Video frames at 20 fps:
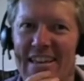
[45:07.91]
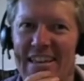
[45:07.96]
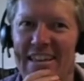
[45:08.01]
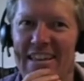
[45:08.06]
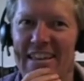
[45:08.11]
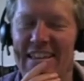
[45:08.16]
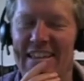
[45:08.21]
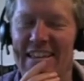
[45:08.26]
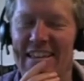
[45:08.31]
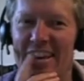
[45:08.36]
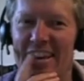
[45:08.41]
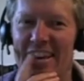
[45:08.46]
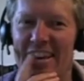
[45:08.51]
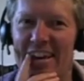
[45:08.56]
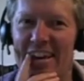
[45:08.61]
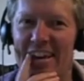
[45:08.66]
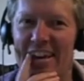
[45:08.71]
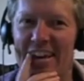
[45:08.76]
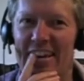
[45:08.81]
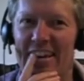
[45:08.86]
yeah,
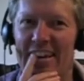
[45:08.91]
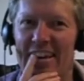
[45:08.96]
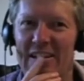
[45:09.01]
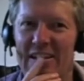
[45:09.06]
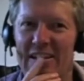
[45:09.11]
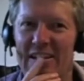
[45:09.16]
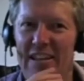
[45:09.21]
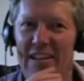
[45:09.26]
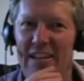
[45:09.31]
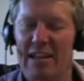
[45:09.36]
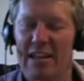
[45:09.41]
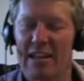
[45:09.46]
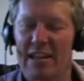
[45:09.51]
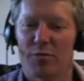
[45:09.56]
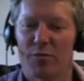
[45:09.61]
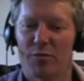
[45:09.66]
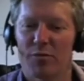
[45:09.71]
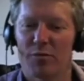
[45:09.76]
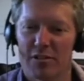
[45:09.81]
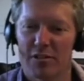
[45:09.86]
because yeah, in
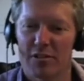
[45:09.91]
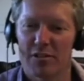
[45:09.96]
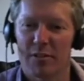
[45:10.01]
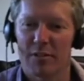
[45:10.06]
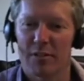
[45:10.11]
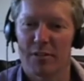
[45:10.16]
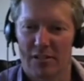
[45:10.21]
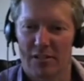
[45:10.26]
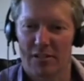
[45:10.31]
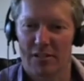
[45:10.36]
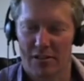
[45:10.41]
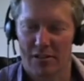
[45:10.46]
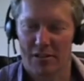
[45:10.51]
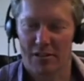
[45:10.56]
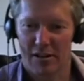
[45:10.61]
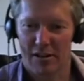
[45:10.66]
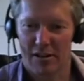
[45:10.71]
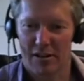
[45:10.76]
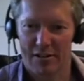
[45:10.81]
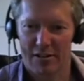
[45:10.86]
Buddhism, there's
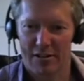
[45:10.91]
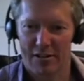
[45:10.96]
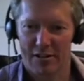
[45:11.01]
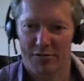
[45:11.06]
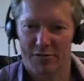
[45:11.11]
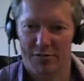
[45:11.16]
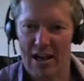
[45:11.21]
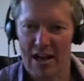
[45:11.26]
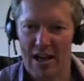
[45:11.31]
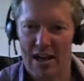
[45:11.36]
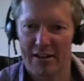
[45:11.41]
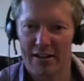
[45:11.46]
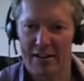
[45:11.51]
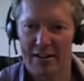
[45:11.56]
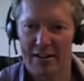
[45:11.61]
the idea of dana,